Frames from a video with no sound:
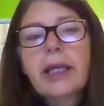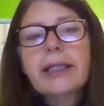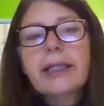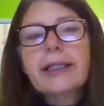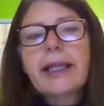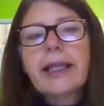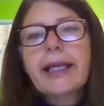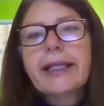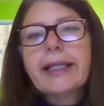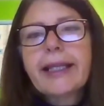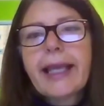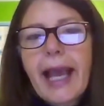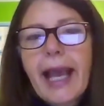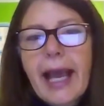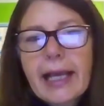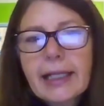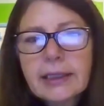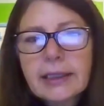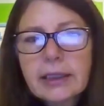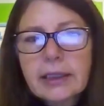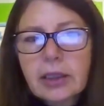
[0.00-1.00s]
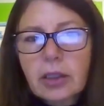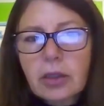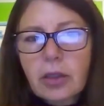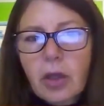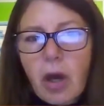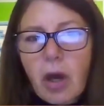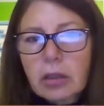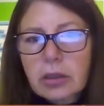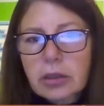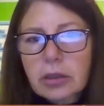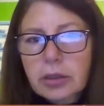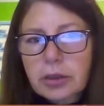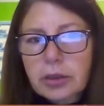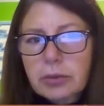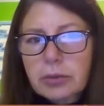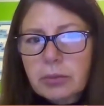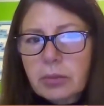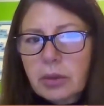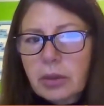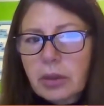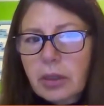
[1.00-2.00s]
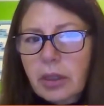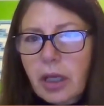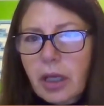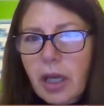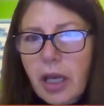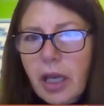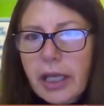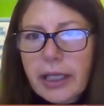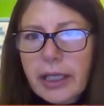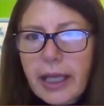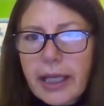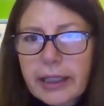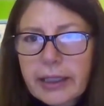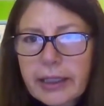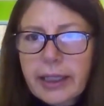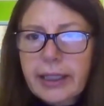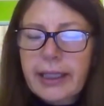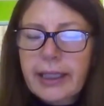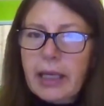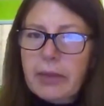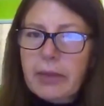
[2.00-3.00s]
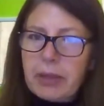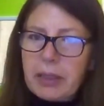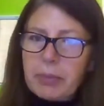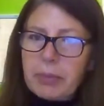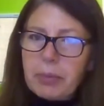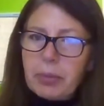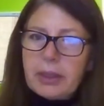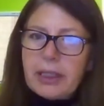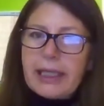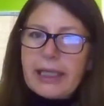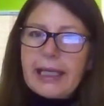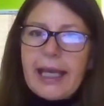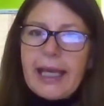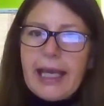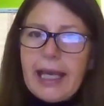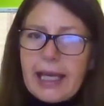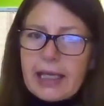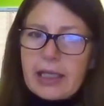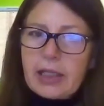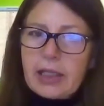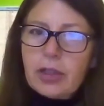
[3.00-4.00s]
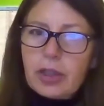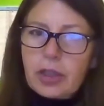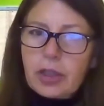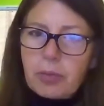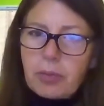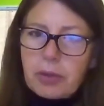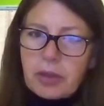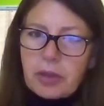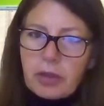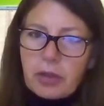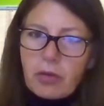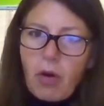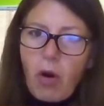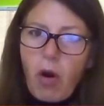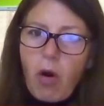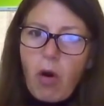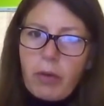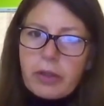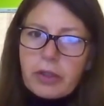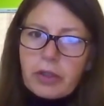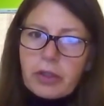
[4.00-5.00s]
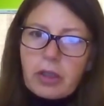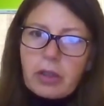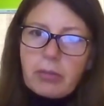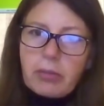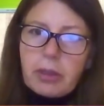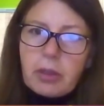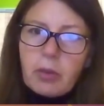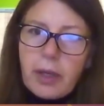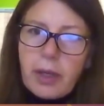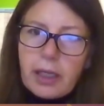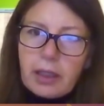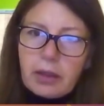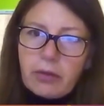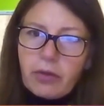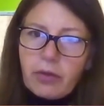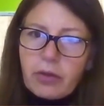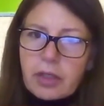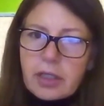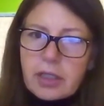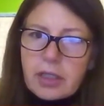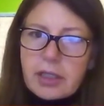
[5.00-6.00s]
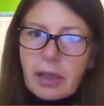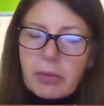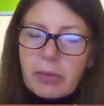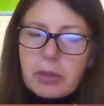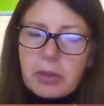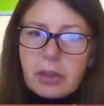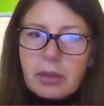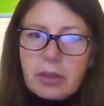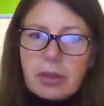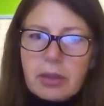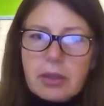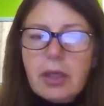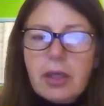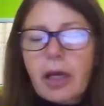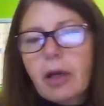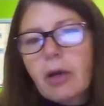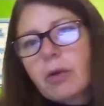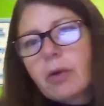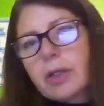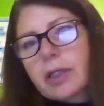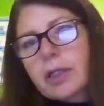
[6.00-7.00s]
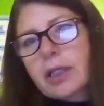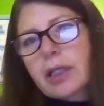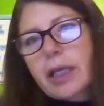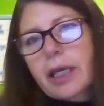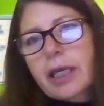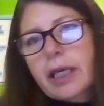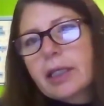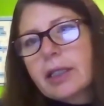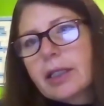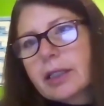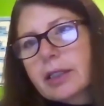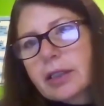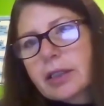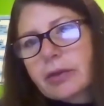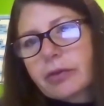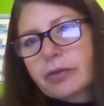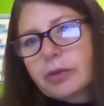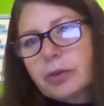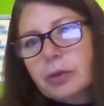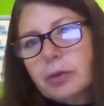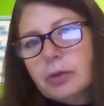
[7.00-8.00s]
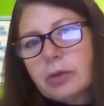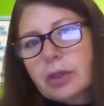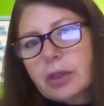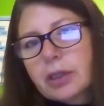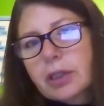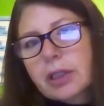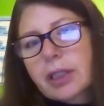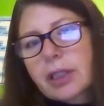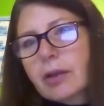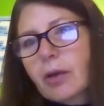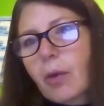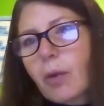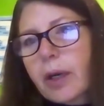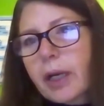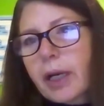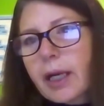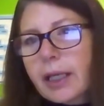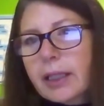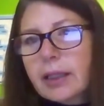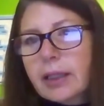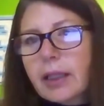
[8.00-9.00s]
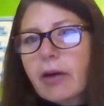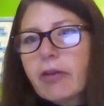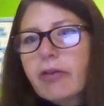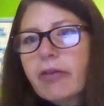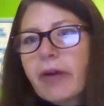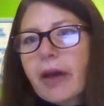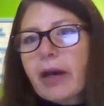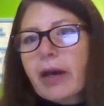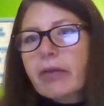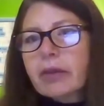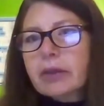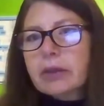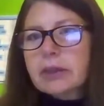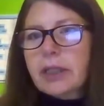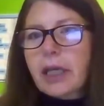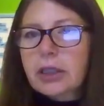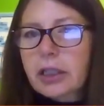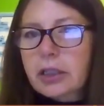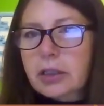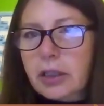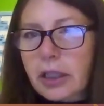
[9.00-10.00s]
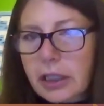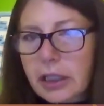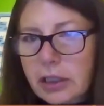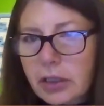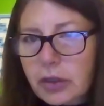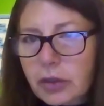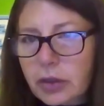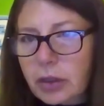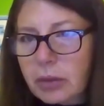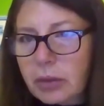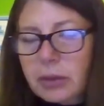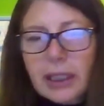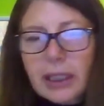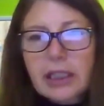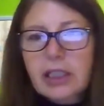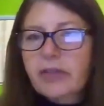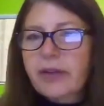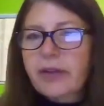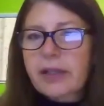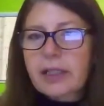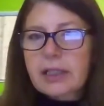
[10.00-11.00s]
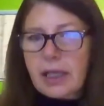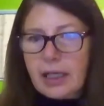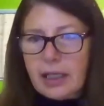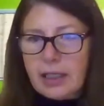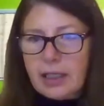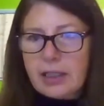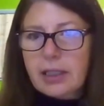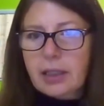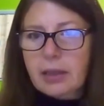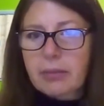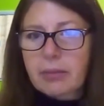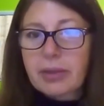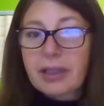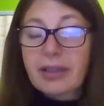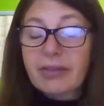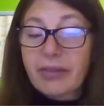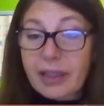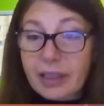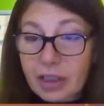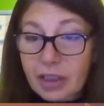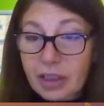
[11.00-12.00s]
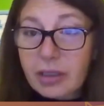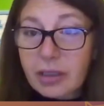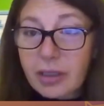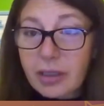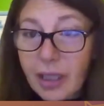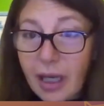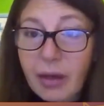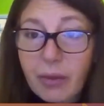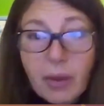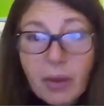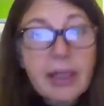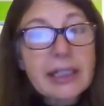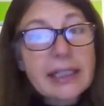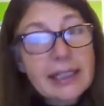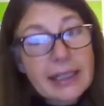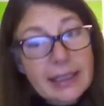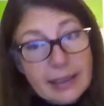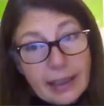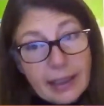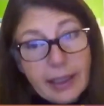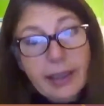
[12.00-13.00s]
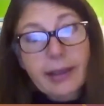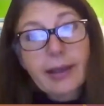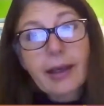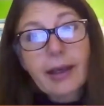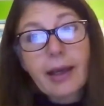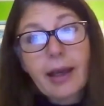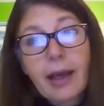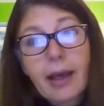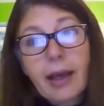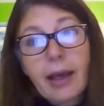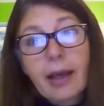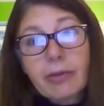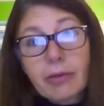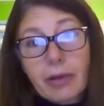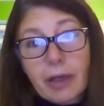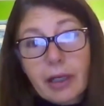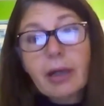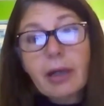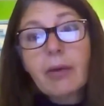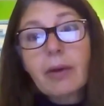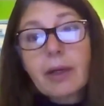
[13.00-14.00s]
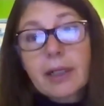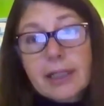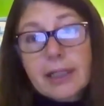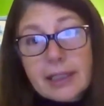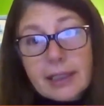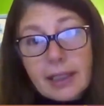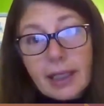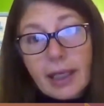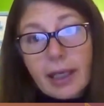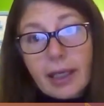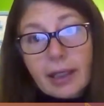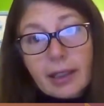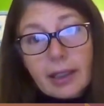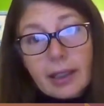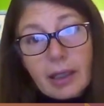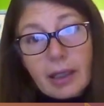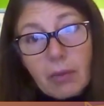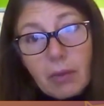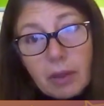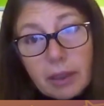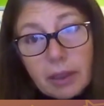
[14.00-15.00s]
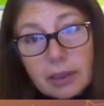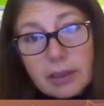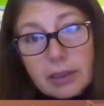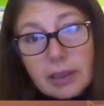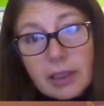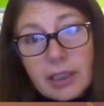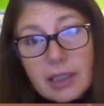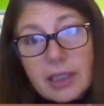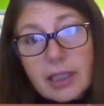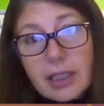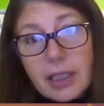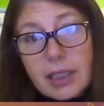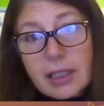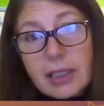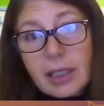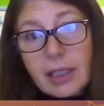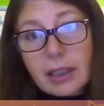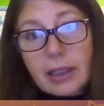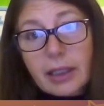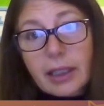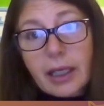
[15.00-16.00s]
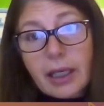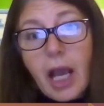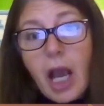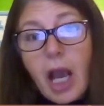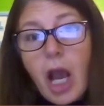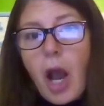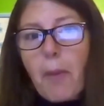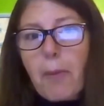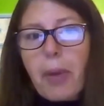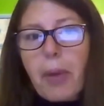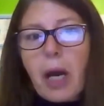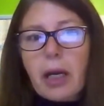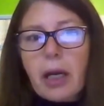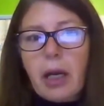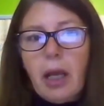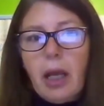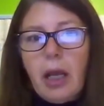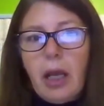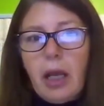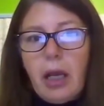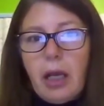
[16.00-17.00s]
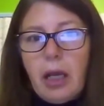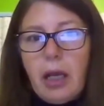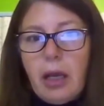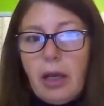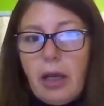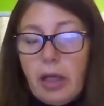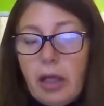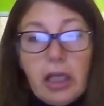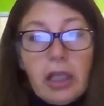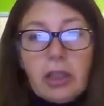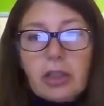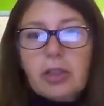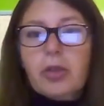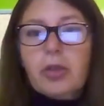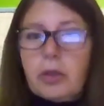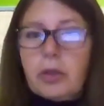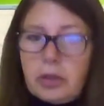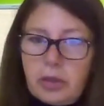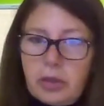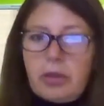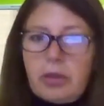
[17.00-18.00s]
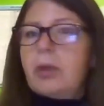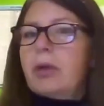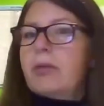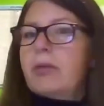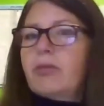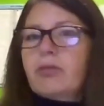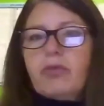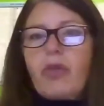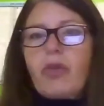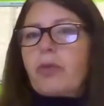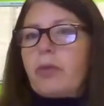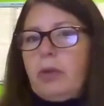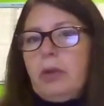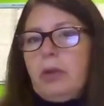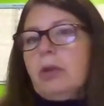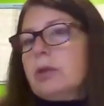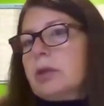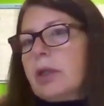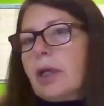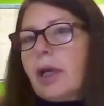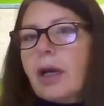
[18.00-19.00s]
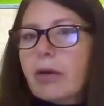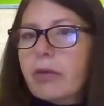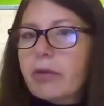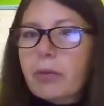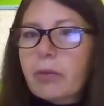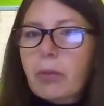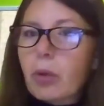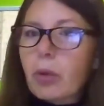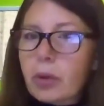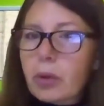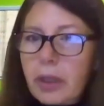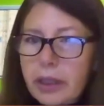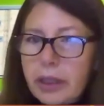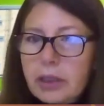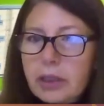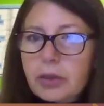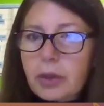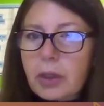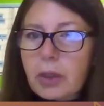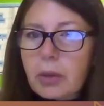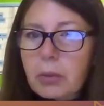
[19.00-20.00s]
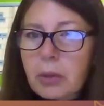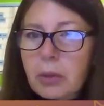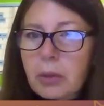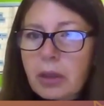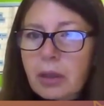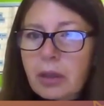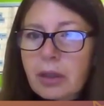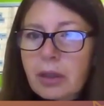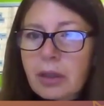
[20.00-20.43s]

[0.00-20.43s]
it can't in the long term, it can get people engaged, but they're always going to be waiting for the substance. I always liken it to food. It's, you know what? I love having Tiger ice cream and that's fantastic. But eventually I want a steak, right? I want a steak and I want it consistently. But in the short term, I'm thrilled to have a bowl of ice cream.